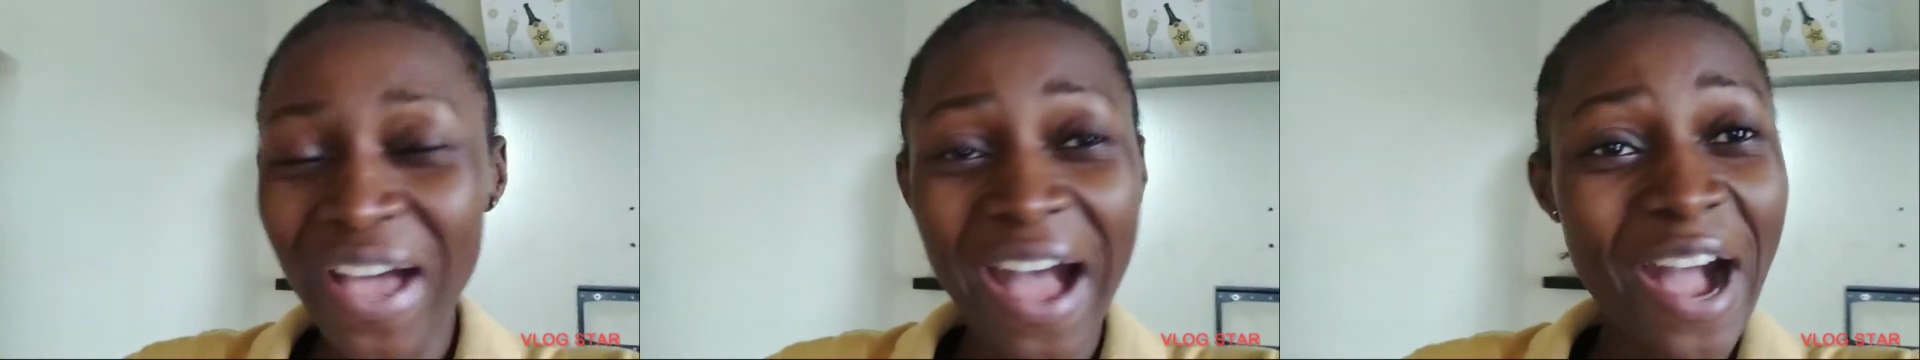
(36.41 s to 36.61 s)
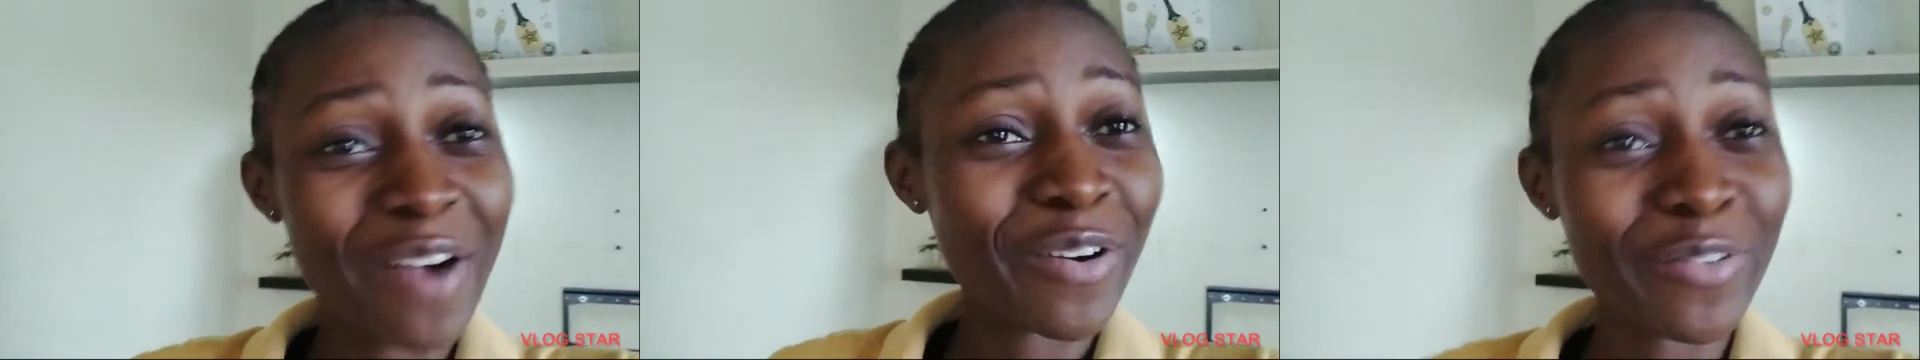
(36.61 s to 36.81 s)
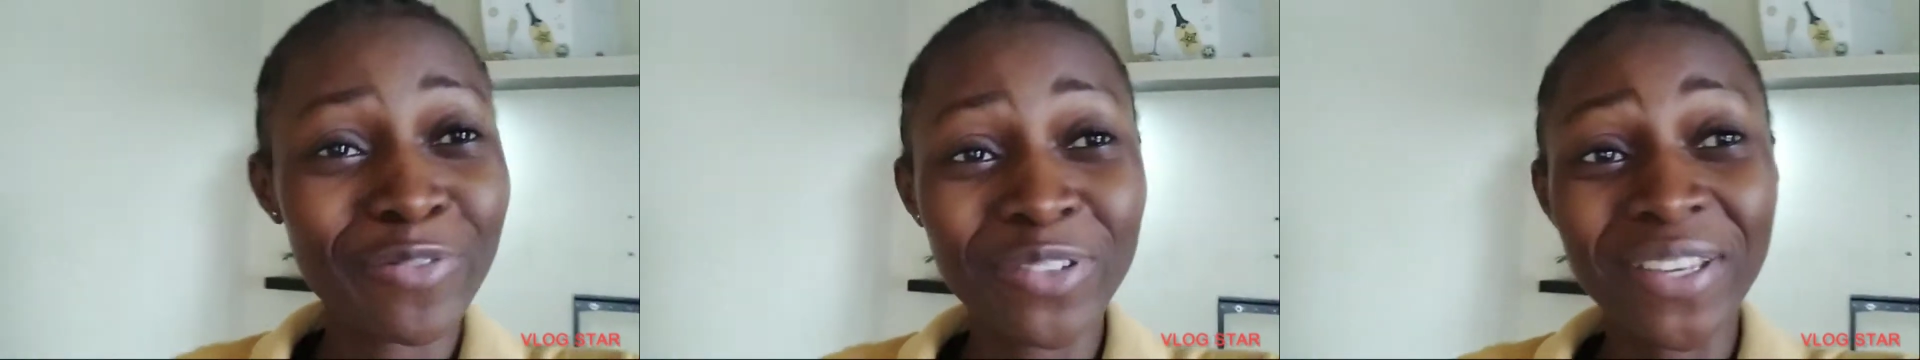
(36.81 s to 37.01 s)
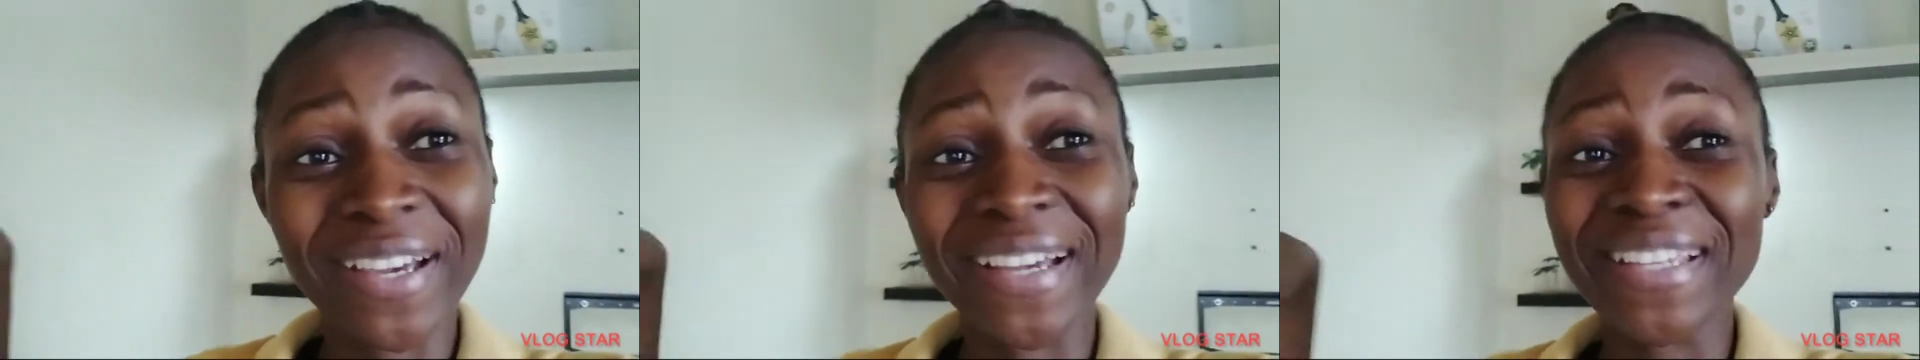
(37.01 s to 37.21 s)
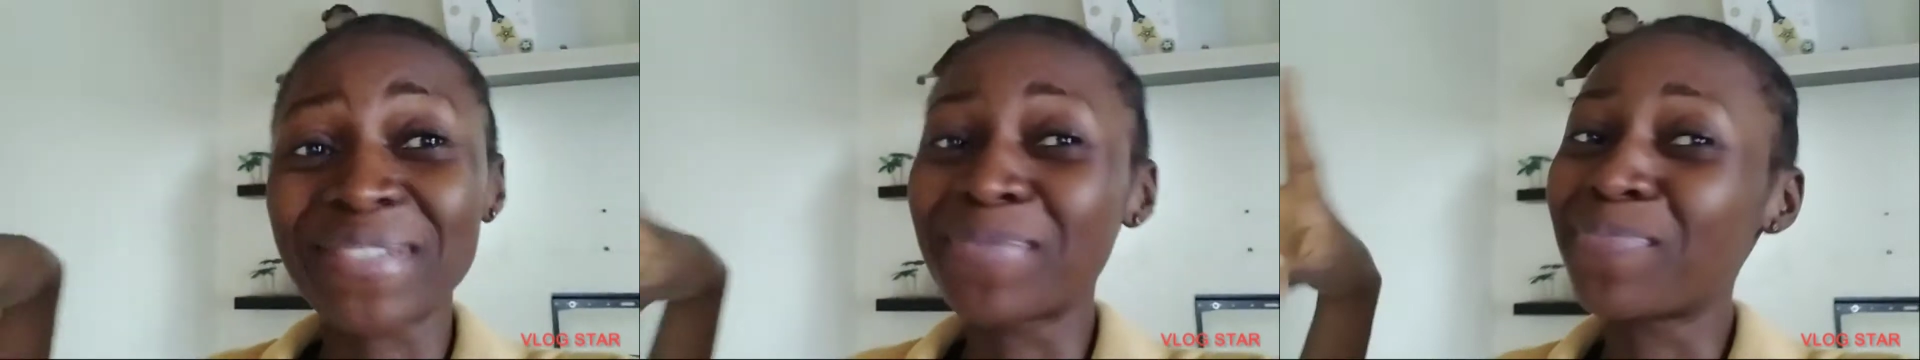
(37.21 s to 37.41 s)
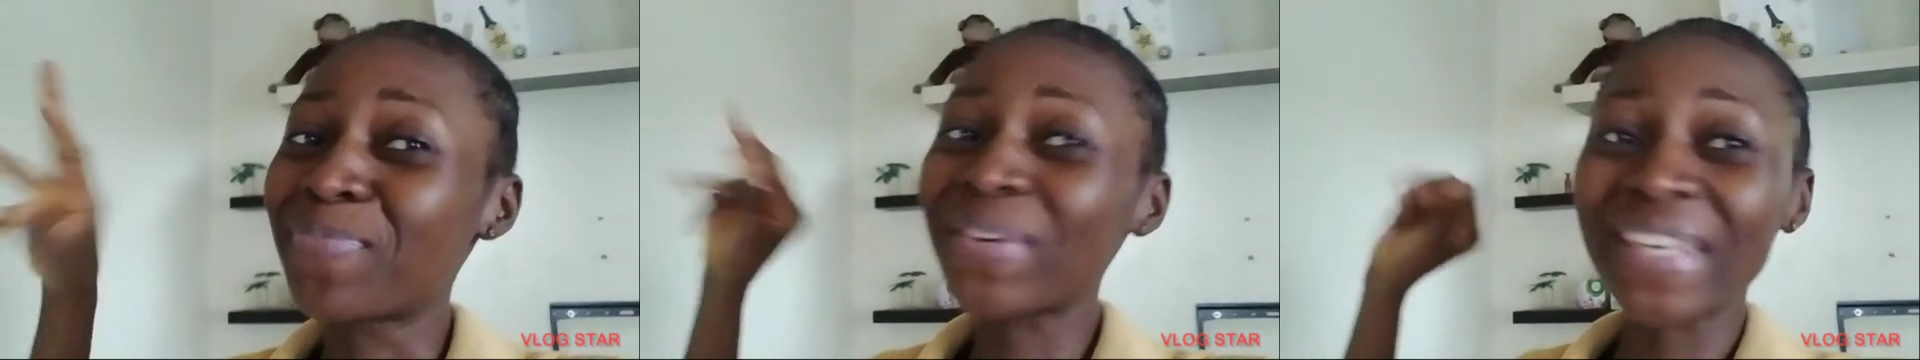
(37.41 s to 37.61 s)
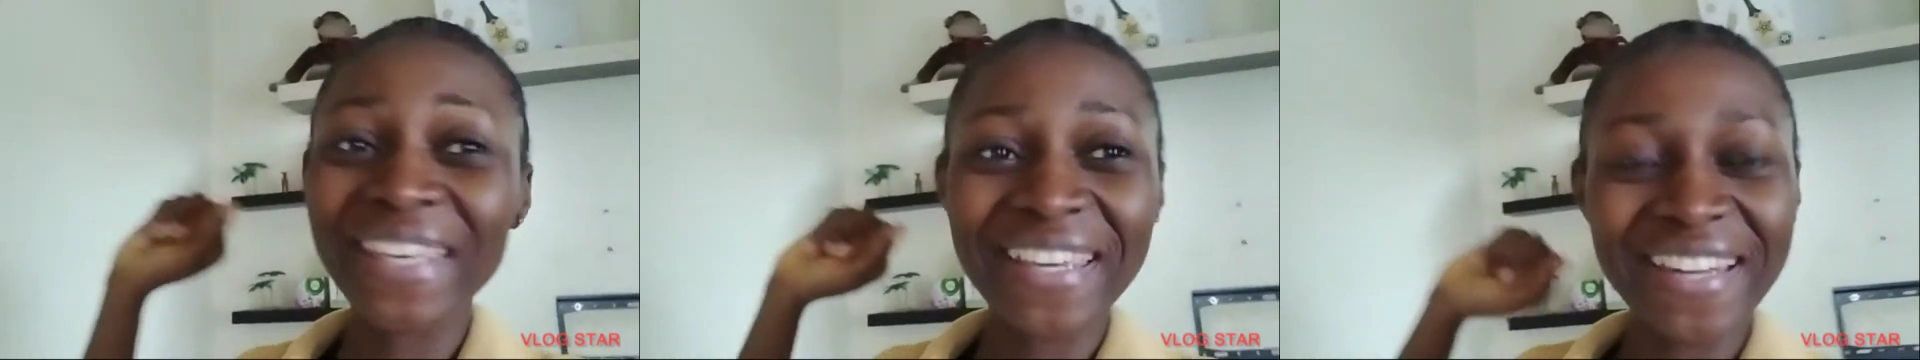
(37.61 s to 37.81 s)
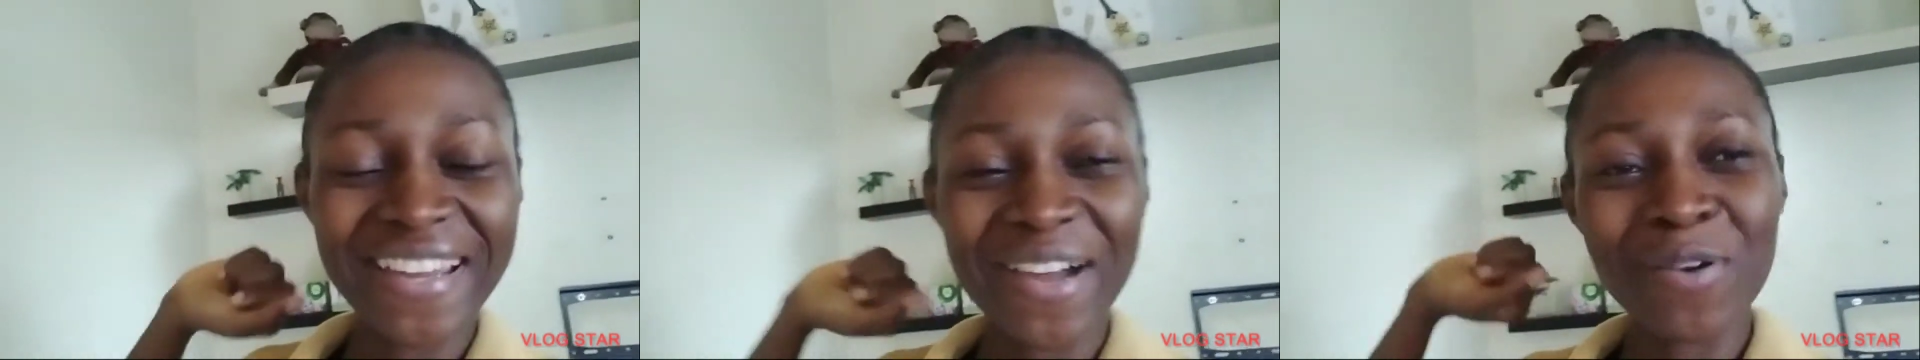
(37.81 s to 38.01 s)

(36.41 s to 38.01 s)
How have you guys been?